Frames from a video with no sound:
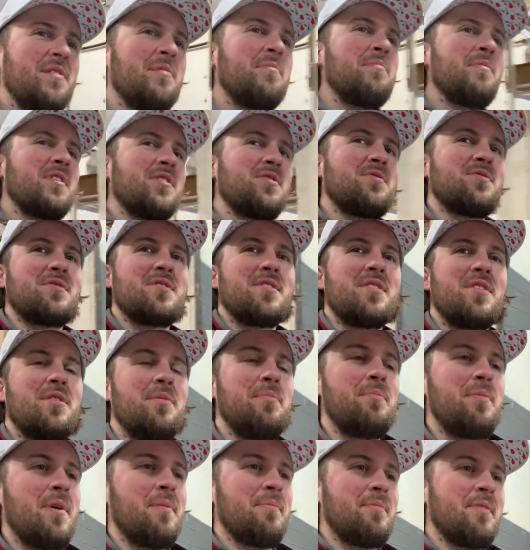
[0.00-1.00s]
Mitch was a
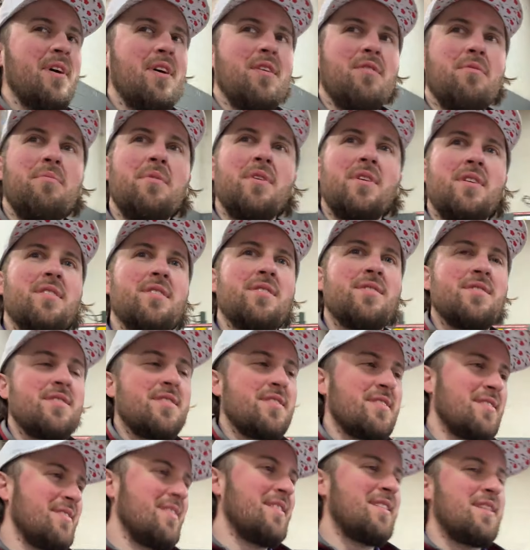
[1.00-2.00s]
little bummed out
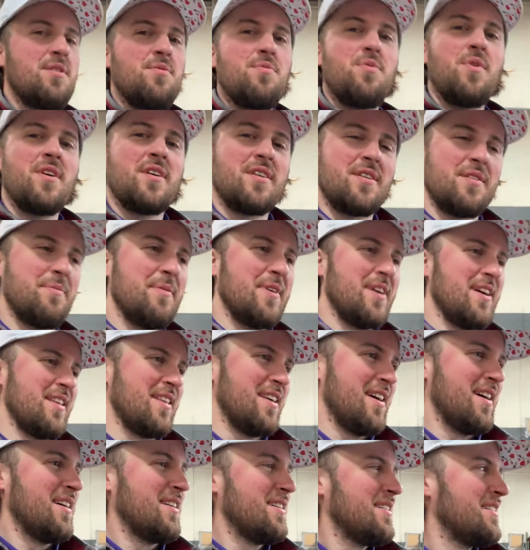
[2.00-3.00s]
because he wanted to buy
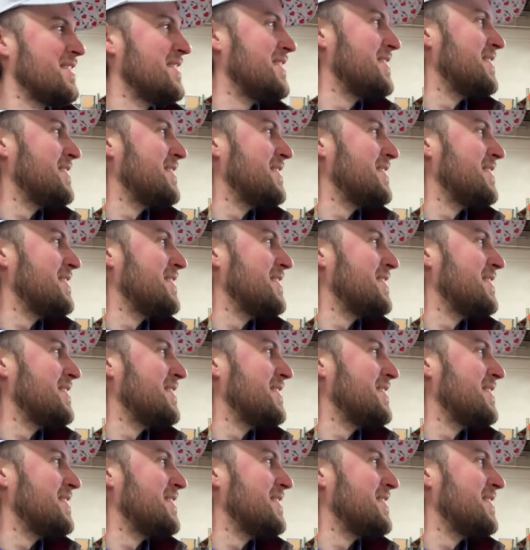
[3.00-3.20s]
that.